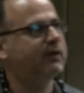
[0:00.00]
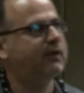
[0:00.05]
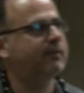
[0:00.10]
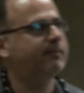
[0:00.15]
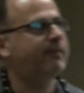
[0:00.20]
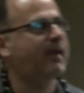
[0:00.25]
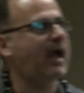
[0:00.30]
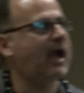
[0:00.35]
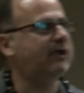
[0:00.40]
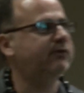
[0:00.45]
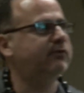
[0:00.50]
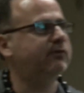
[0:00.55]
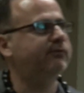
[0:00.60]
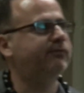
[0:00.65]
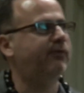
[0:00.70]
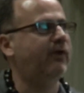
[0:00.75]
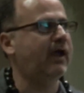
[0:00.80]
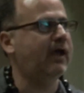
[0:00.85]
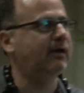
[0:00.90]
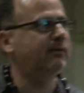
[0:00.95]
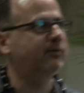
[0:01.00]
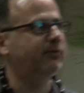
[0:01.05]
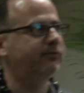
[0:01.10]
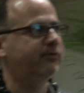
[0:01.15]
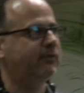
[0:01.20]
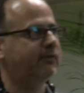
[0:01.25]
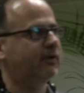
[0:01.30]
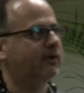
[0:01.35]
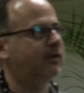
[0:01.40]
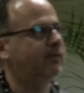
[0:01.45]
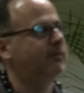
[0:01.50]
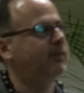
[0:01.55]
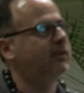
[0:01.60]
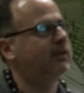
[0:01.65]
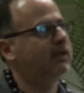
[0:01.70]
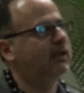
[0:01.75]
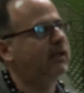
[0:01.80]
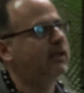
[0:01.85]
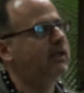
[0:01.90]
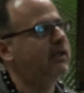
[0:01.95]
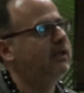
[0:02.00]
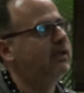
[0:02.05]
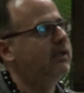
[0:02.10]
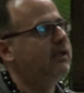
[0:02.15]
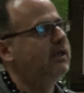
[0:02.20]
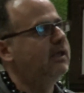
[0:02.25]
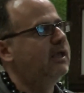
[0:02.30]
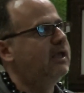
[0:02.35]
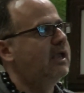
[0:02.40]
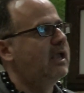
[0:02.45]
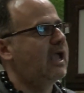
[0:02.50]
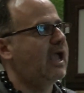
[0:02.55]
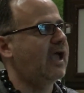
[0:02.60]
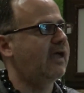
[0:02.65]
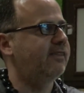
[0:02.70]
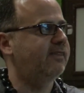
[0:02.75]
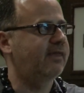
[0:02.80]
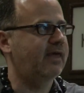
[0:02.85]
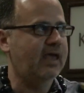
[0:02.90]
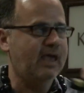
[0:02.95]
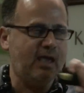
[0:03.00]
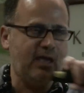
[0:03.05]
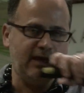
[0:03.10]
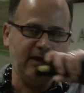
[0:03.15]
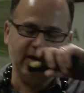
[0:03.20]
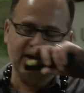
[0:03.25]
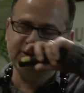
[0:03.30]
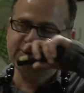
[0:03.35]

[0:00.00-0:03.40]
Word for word: and compassion for animals in their community, and they